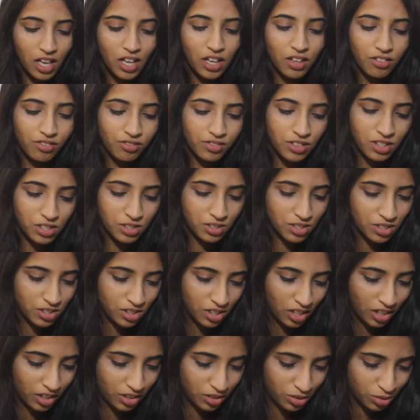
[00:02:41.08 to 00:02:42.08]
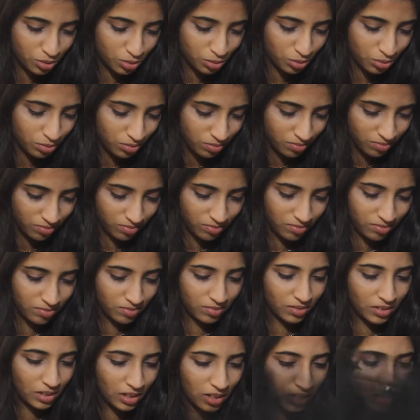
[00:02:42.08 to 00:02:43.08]
if this decides to
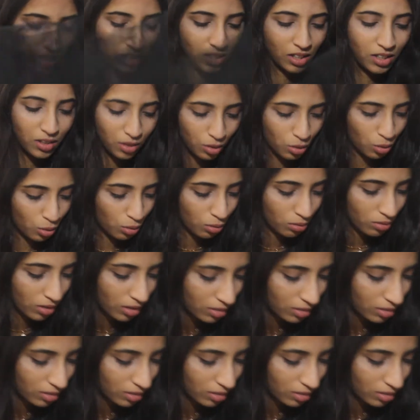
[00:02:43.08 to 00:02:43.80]
go